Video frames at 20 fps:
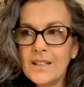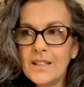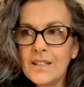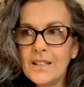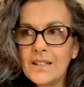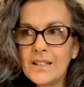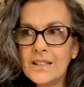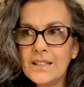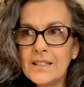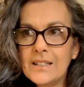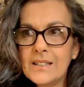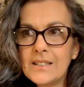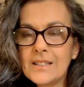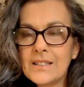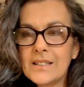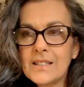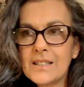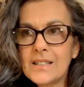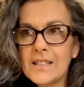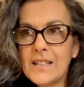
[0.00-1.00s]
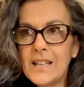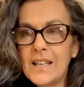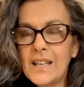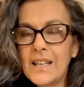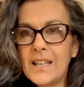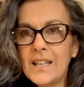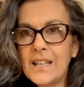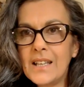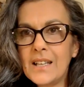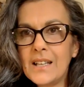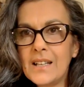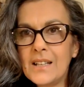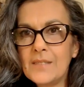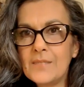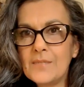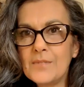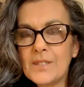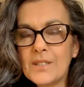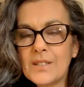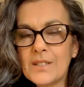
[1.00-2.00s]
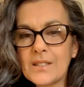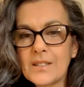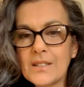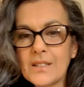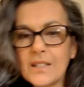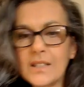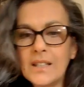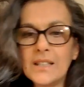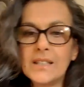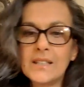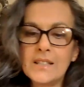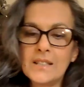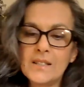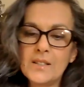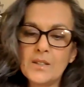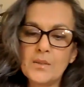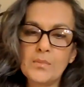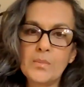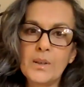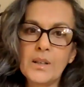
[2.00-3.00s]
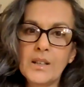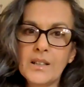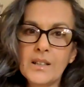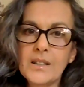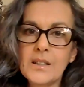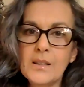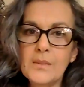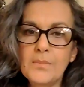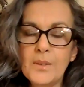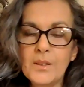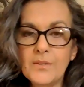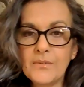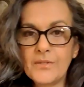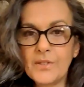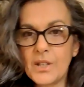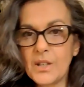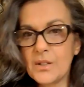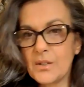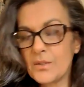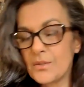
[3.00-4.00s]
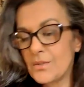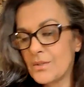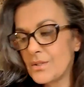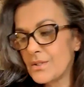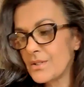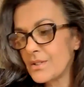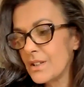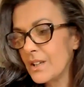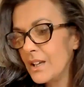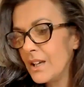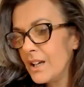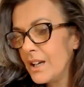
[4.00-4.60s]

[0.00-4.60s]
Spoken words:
And today I'm just guided to bring a couple of notes,